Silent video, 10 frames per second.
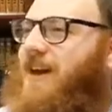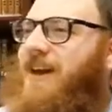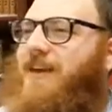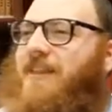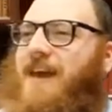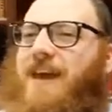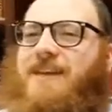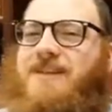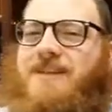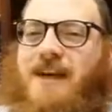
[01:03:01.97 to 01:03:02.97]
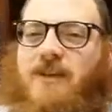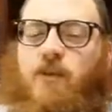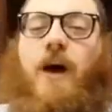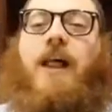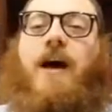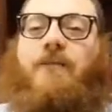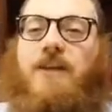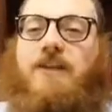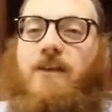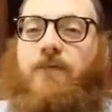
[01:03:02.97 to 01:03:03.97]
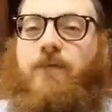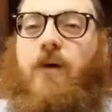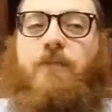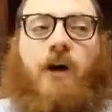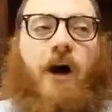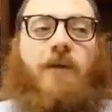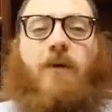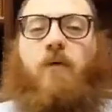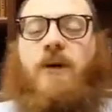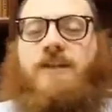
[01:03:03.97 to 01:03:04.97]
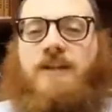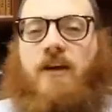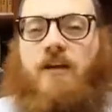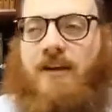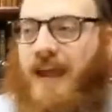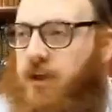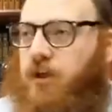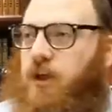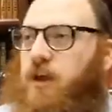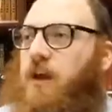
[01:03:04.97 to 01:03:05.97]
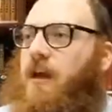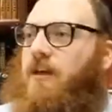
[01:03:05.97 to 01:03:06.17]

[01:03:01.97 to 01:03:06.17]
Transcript: God. They exist, well, obviously from God, but what's their nature?